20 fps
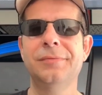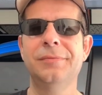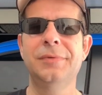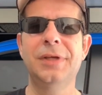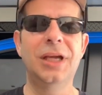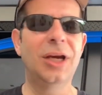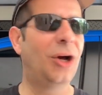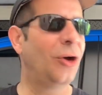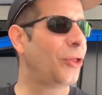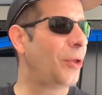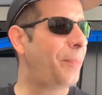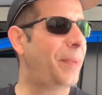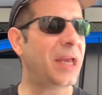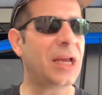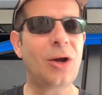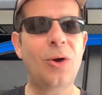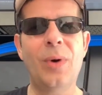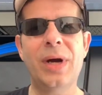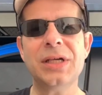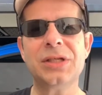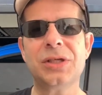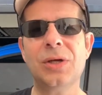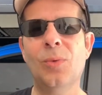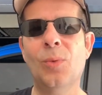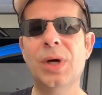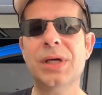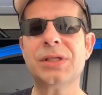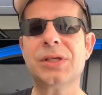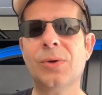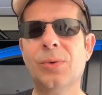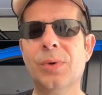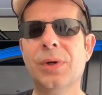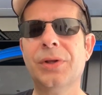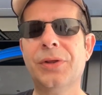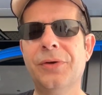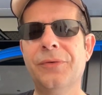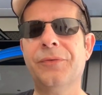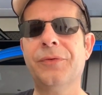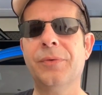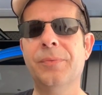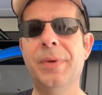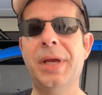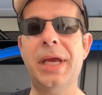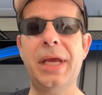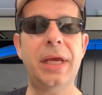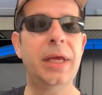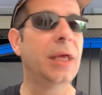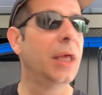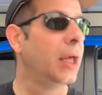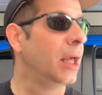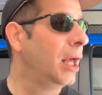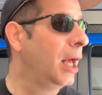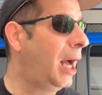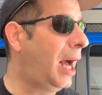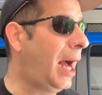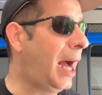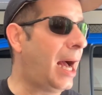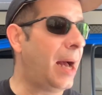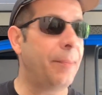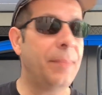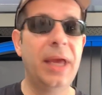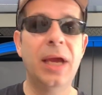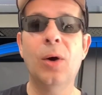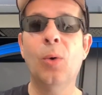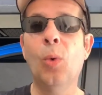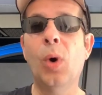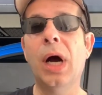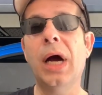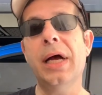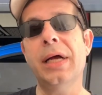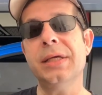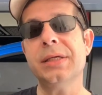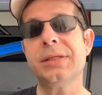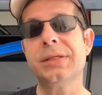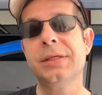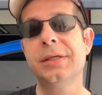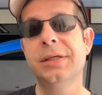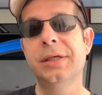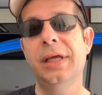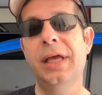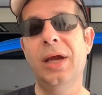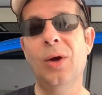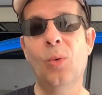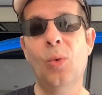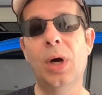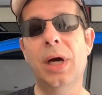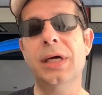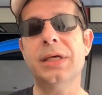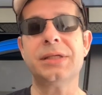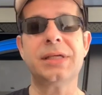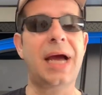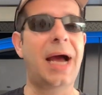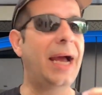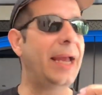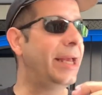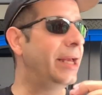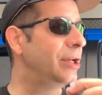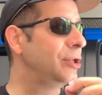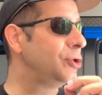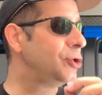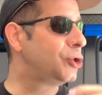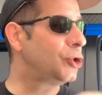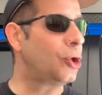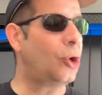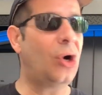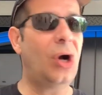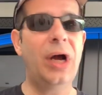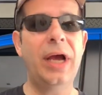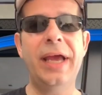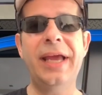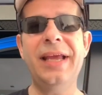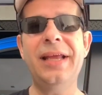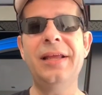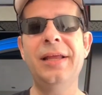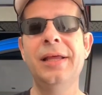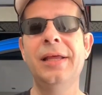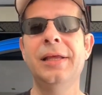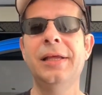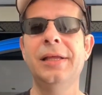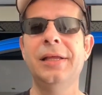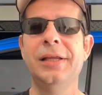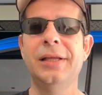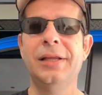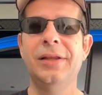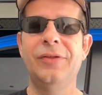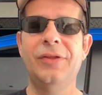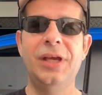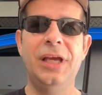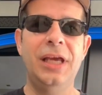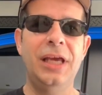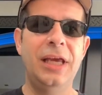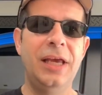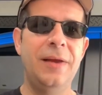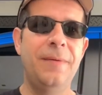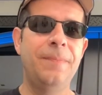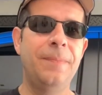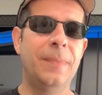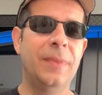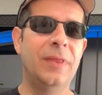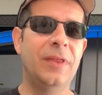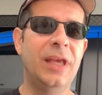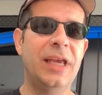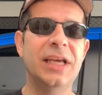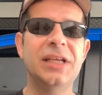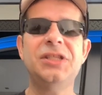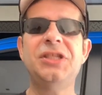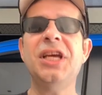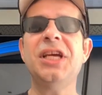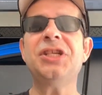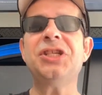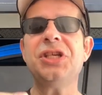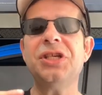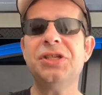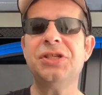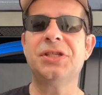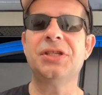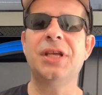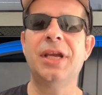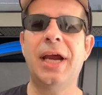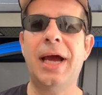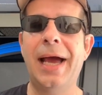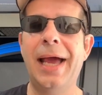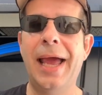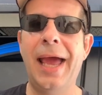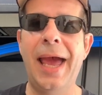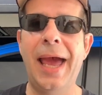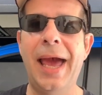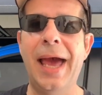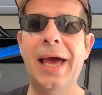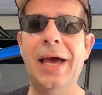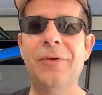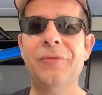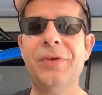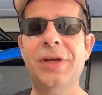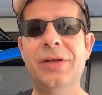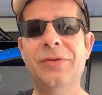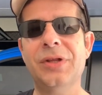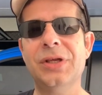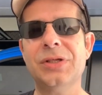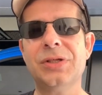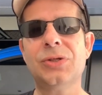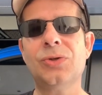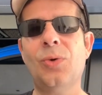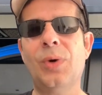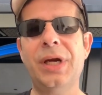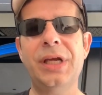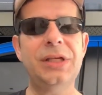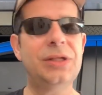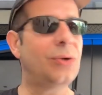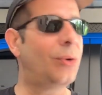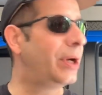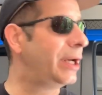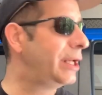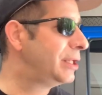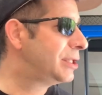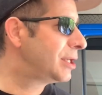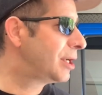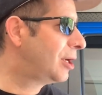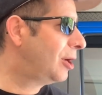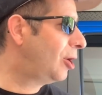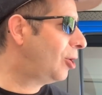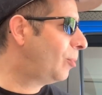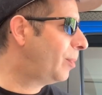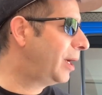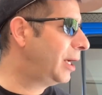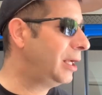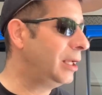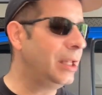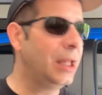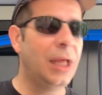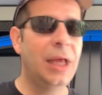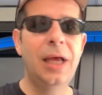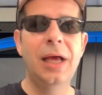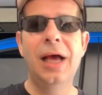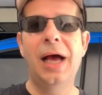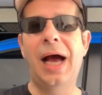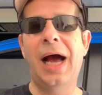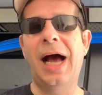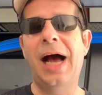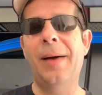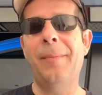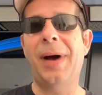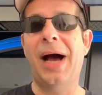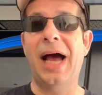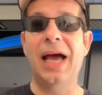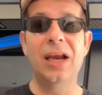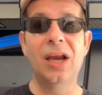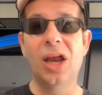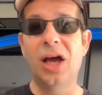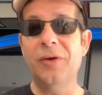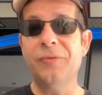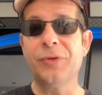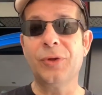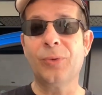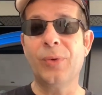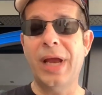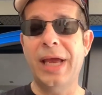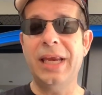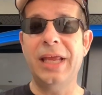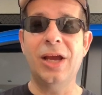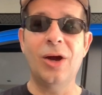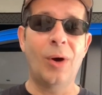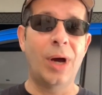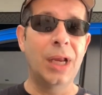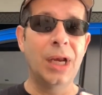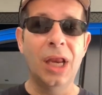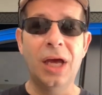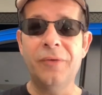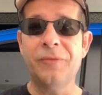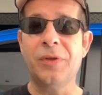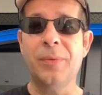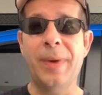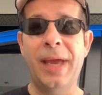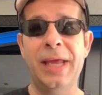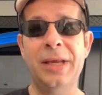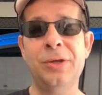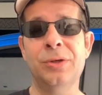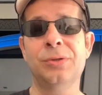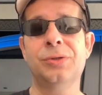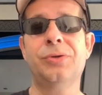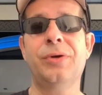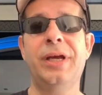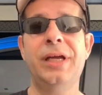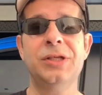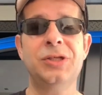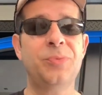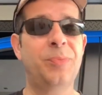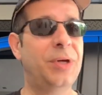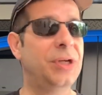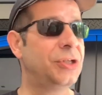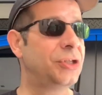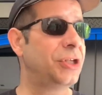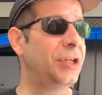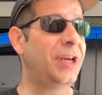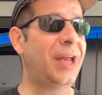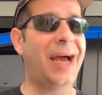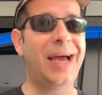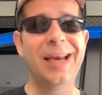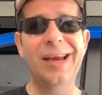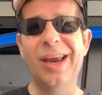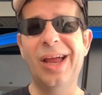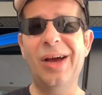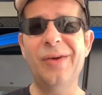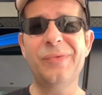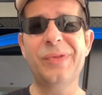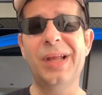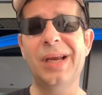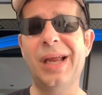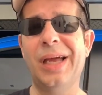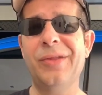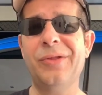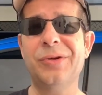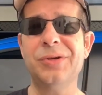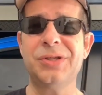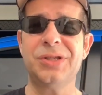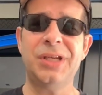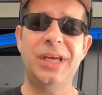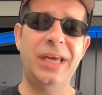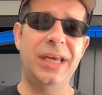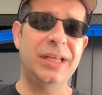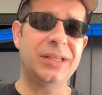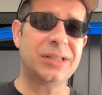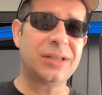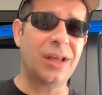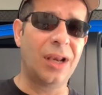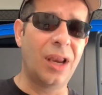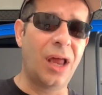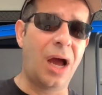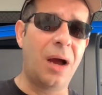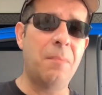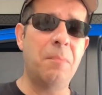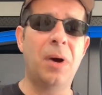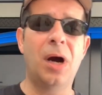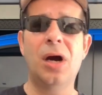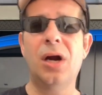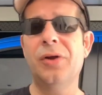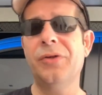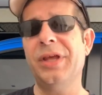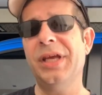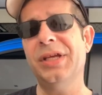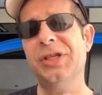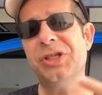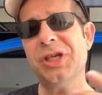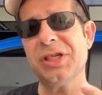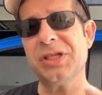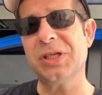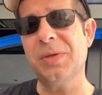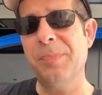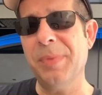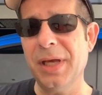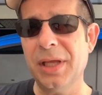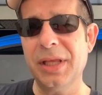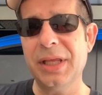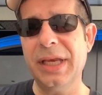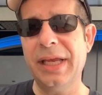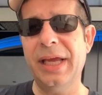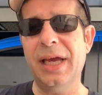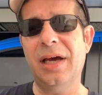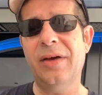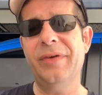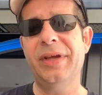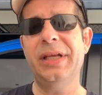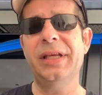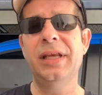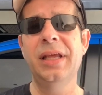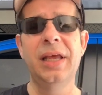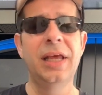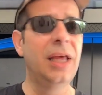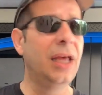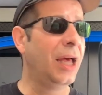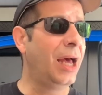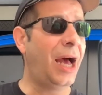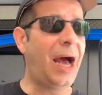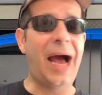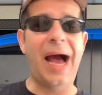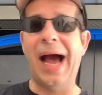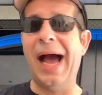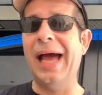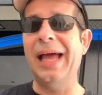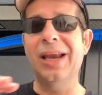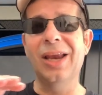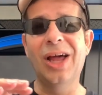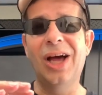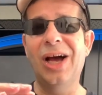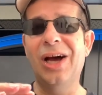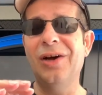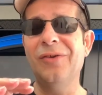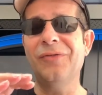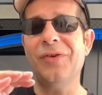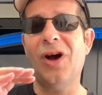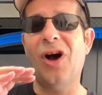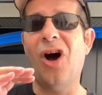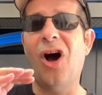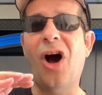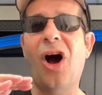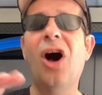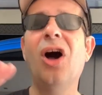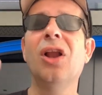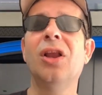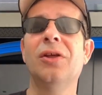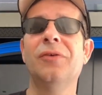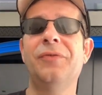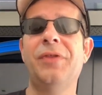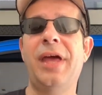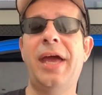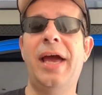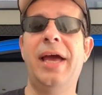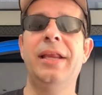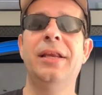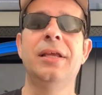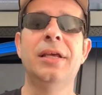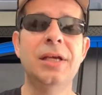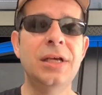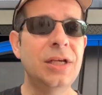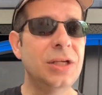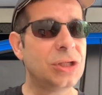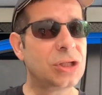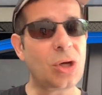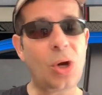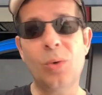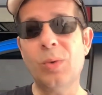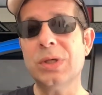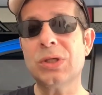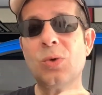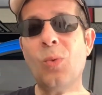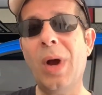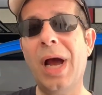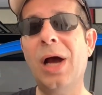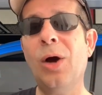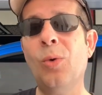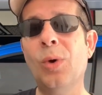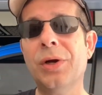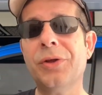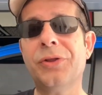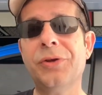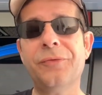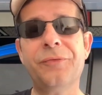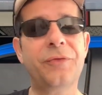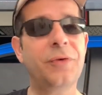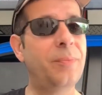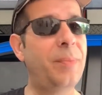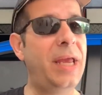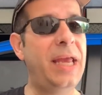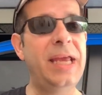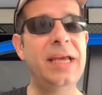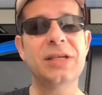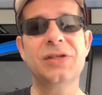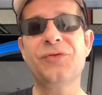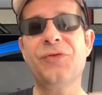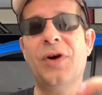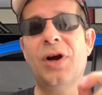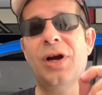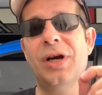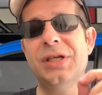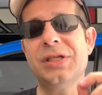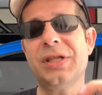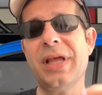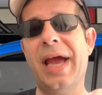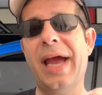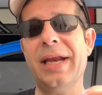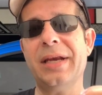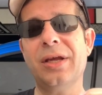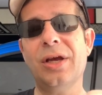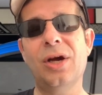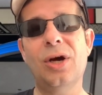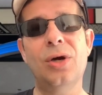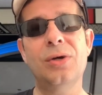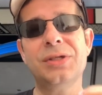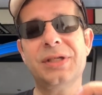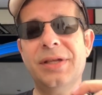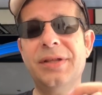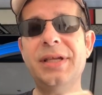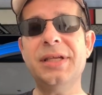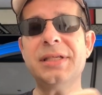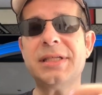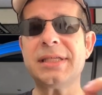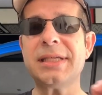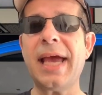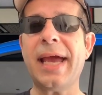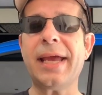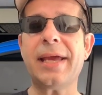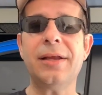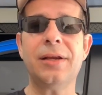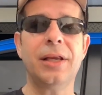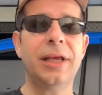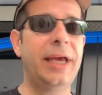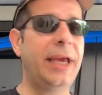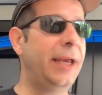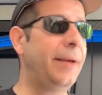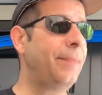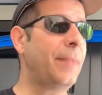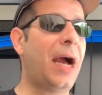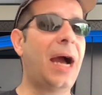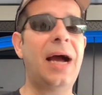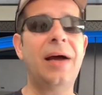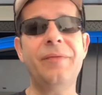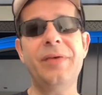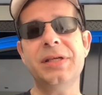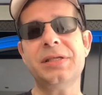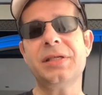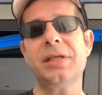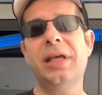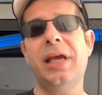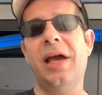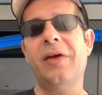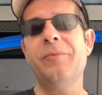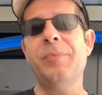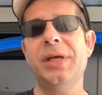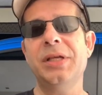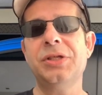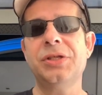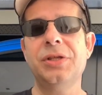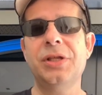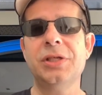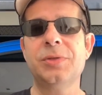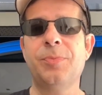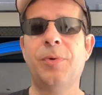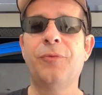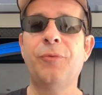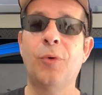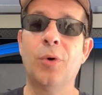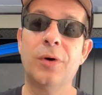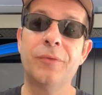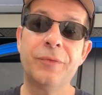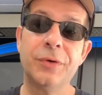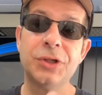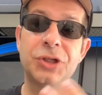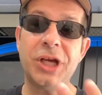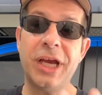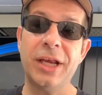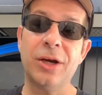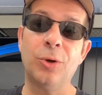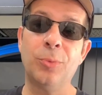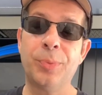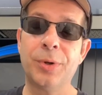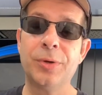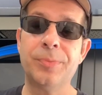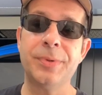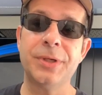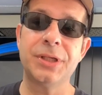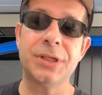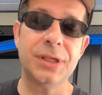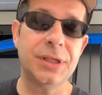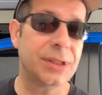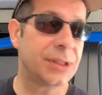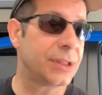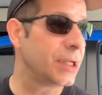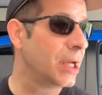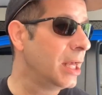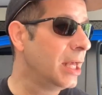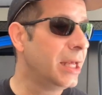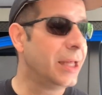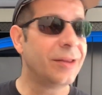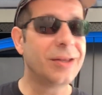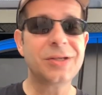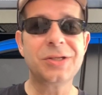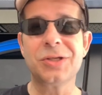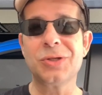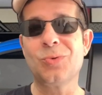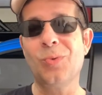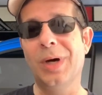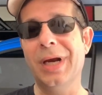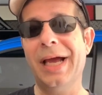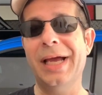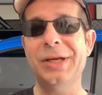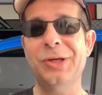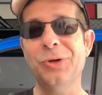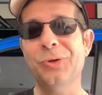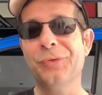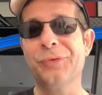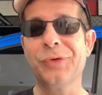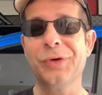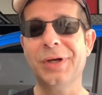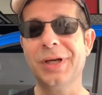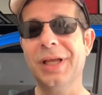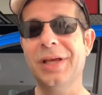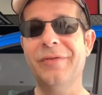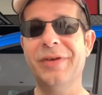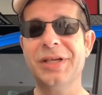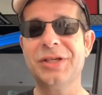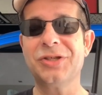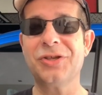You know, the big question, was it worth it for me? It was. I enjoy the additions that I have in this 2020 Tacoma. I love the radio. I love the manual transmission. I love the leather seats, the lumbar, the adjustability of it. I love all of that. So it was well worth it for me as far as that goes. And then secondly, obviously I've mentioned this before for channel purposes, this is what I do for a living.